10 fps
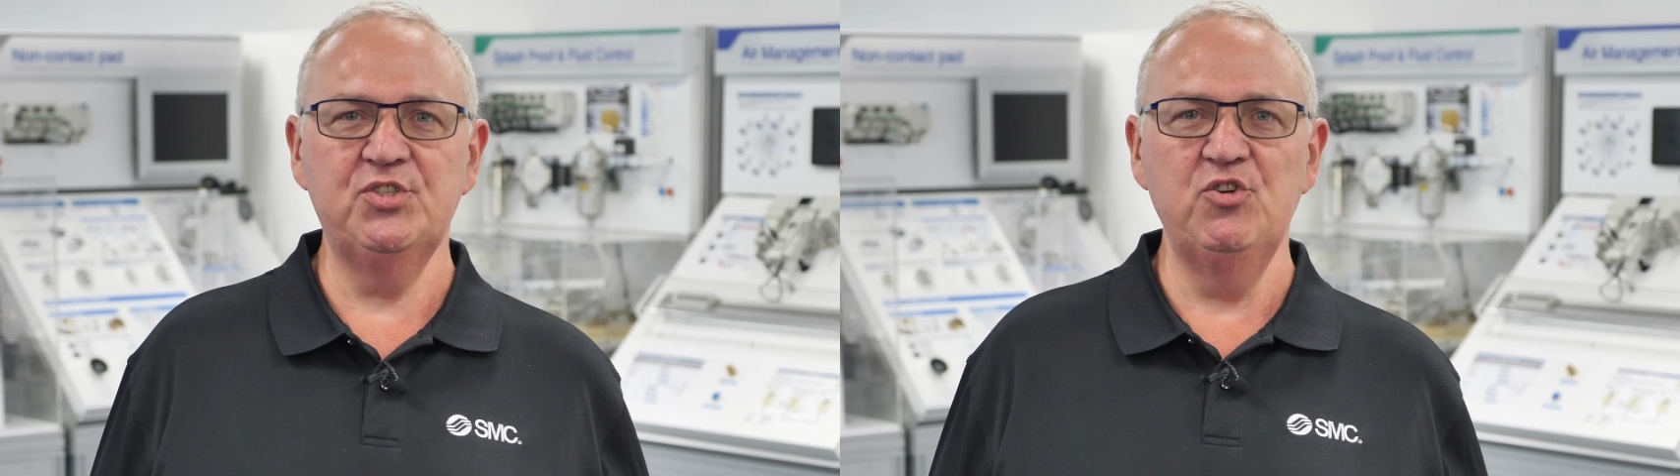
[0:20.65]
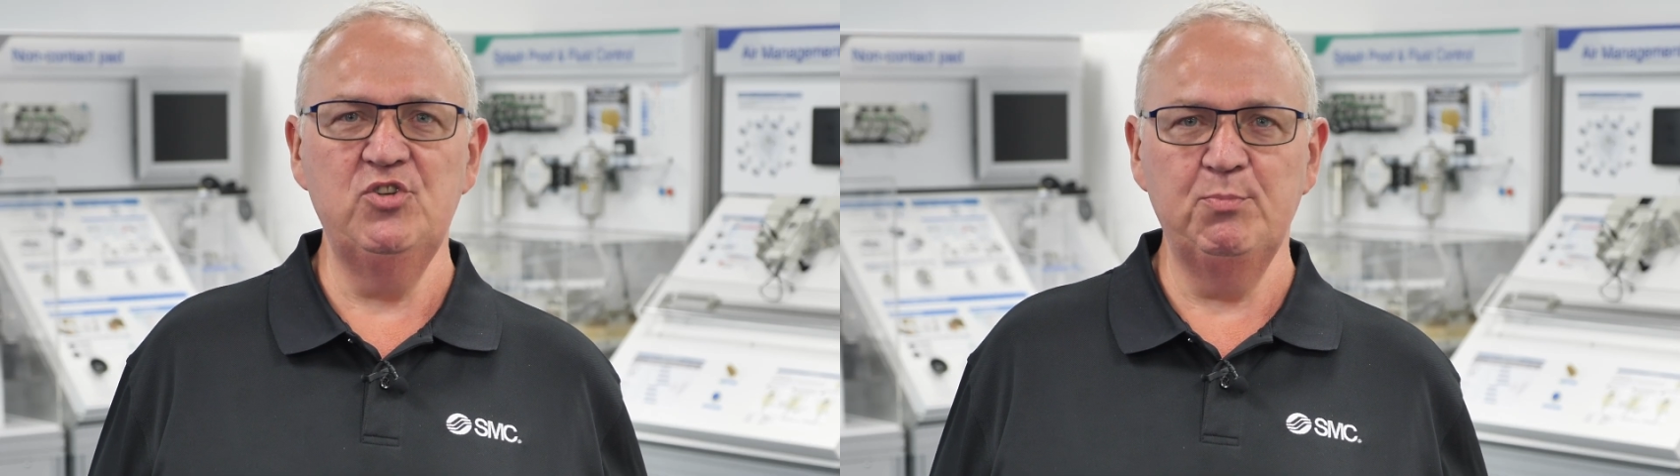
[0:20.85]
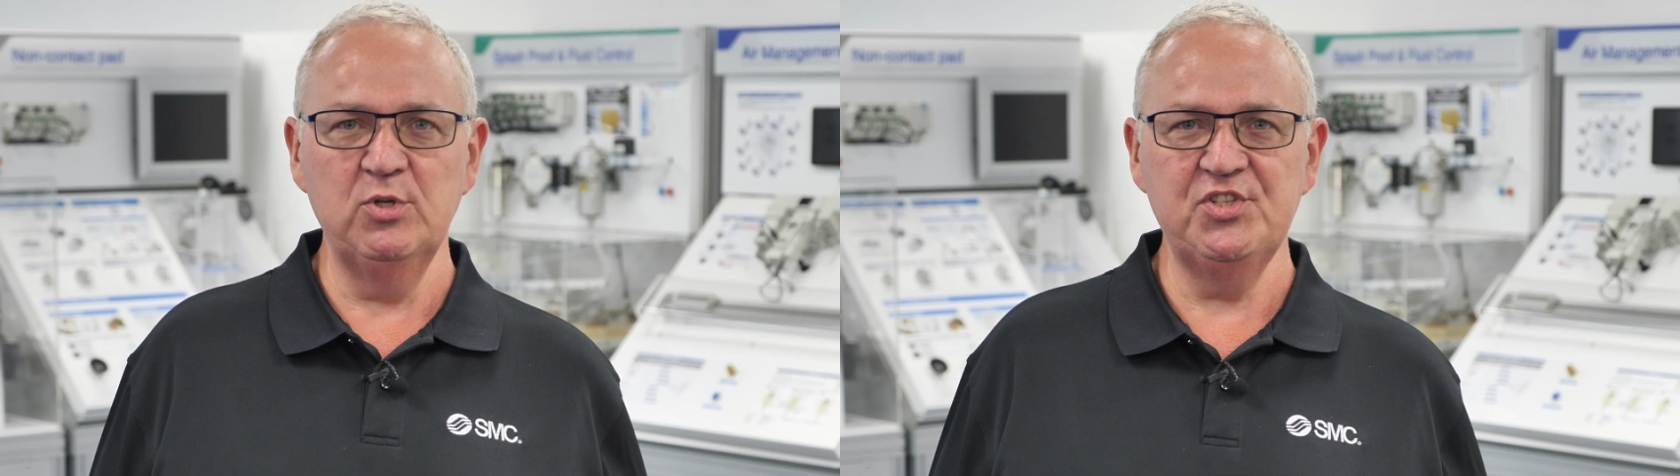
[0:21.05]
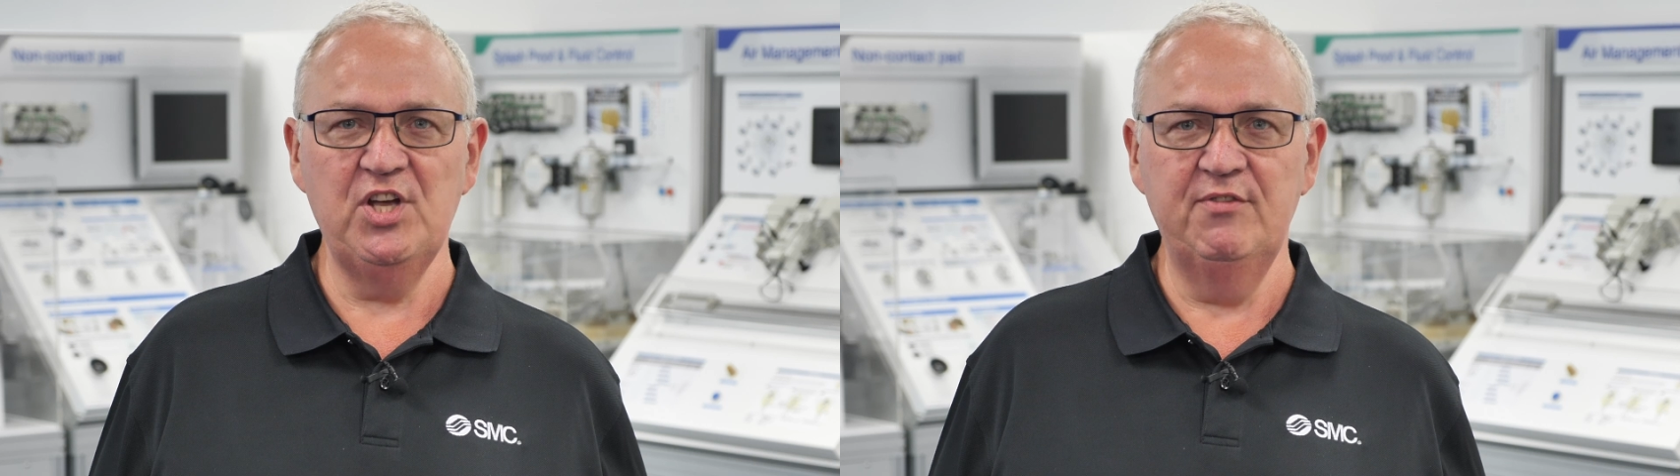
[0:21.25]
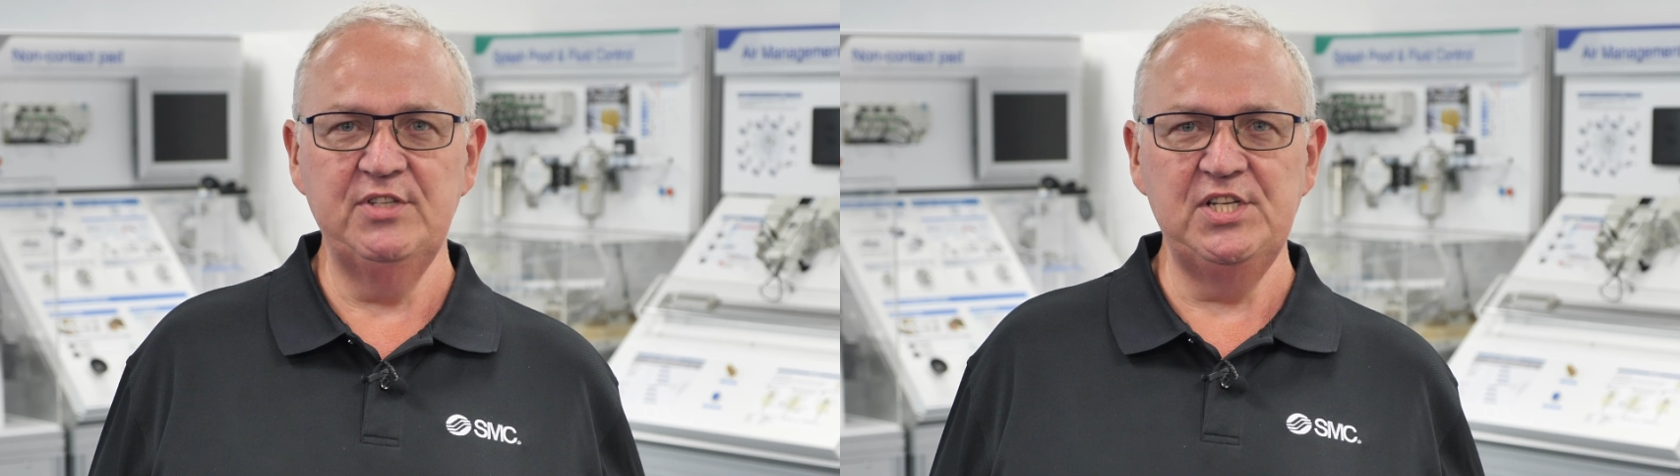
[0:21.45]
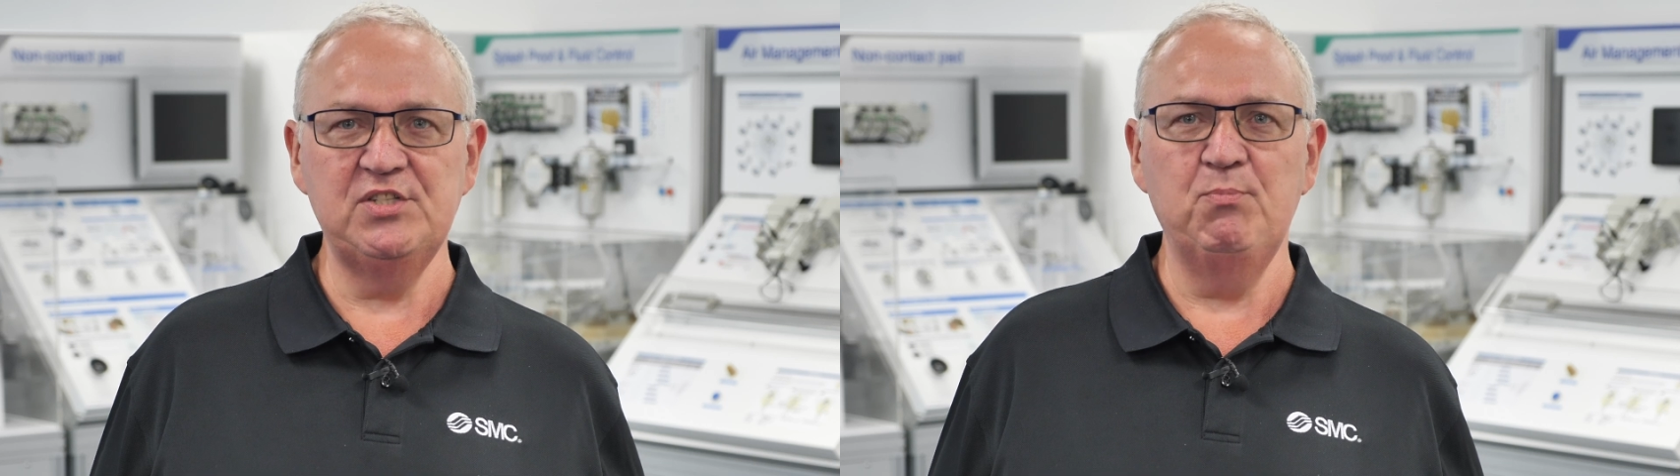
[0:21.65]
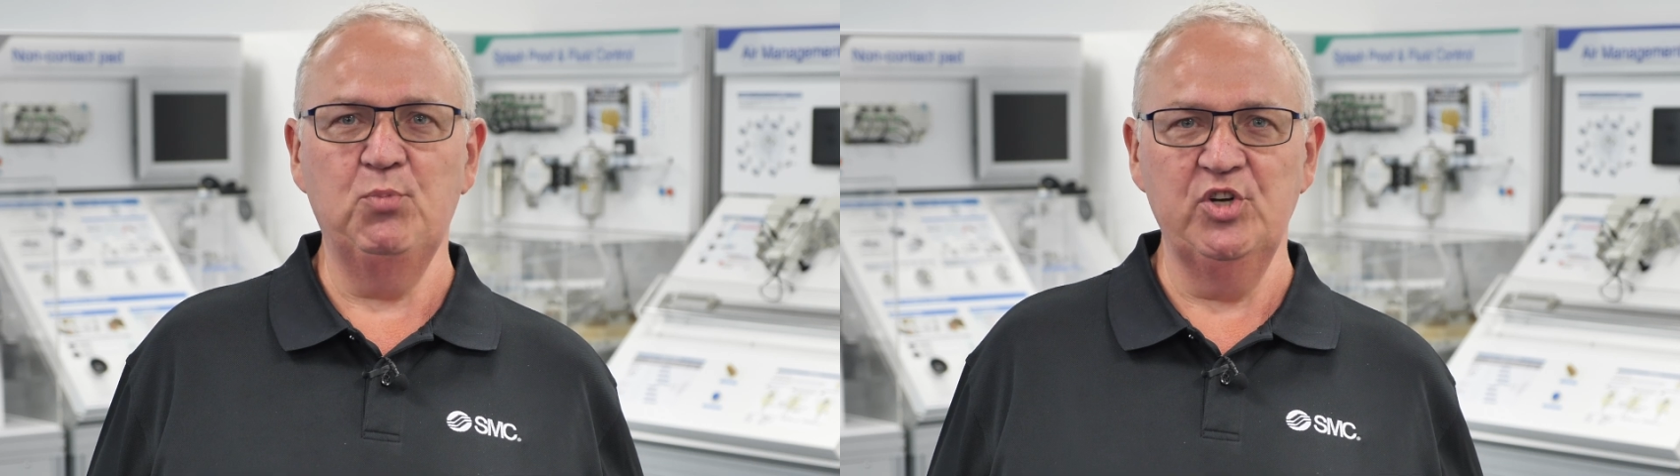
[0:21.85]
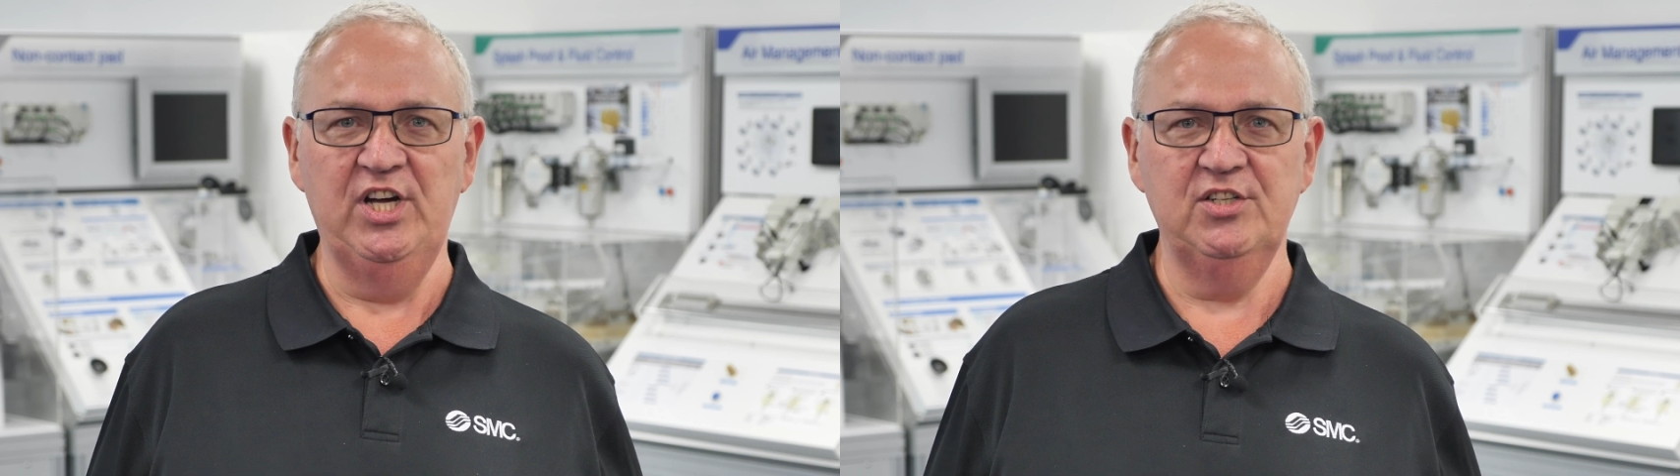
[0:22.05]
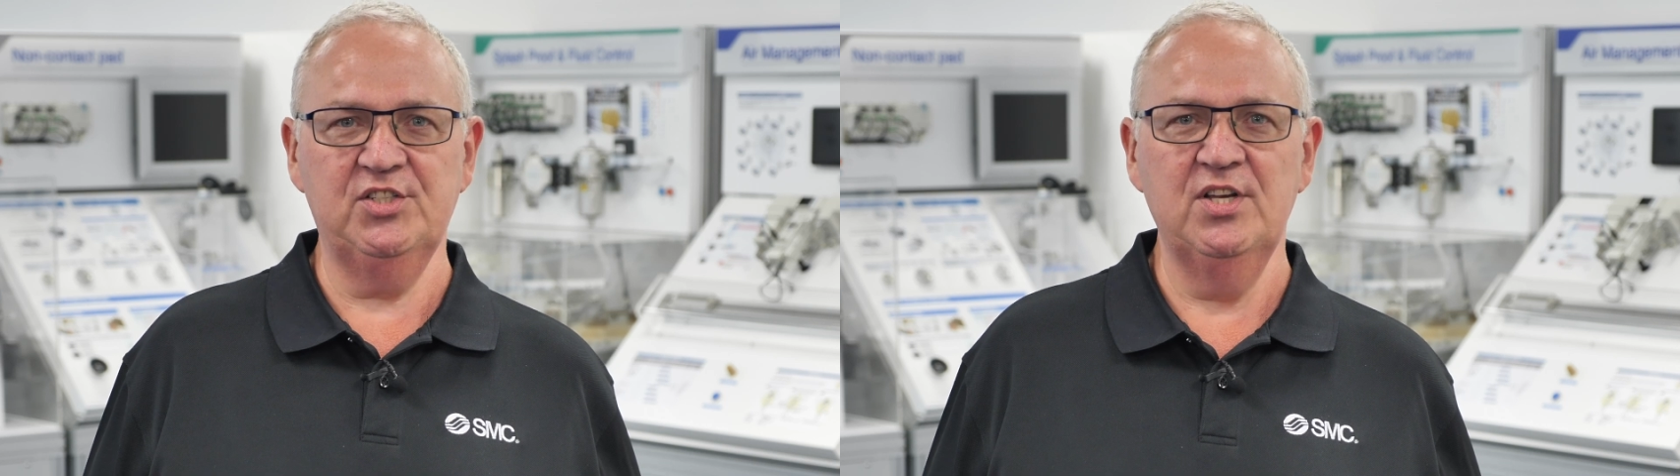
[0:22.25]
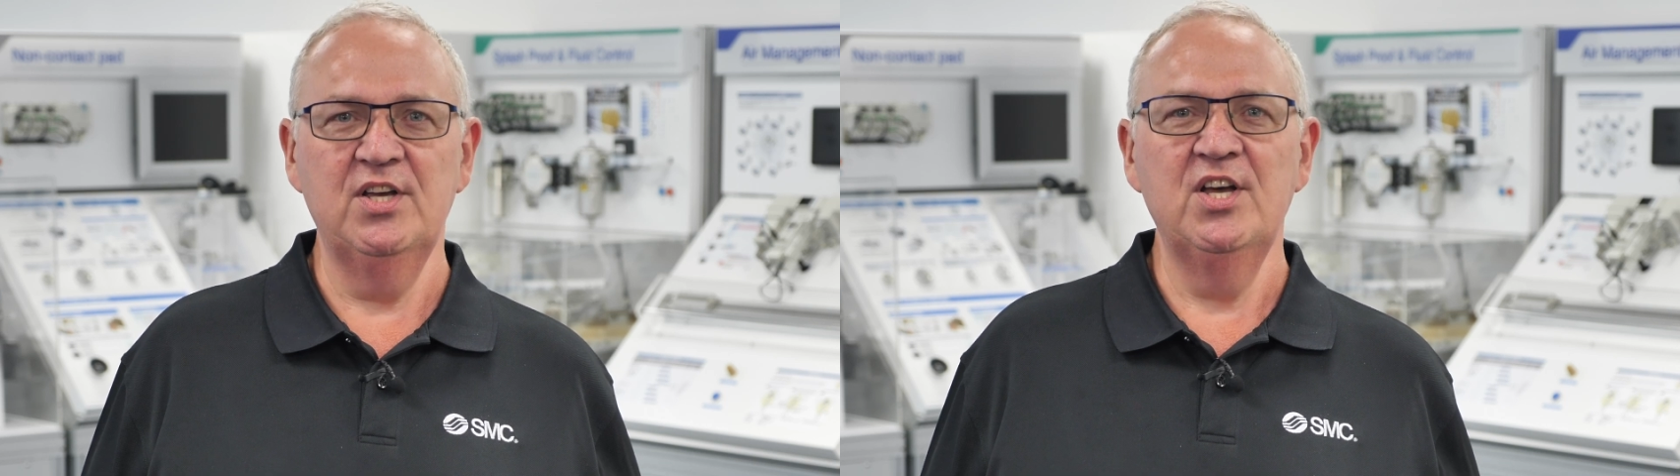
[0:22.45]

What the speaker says: suitable services and products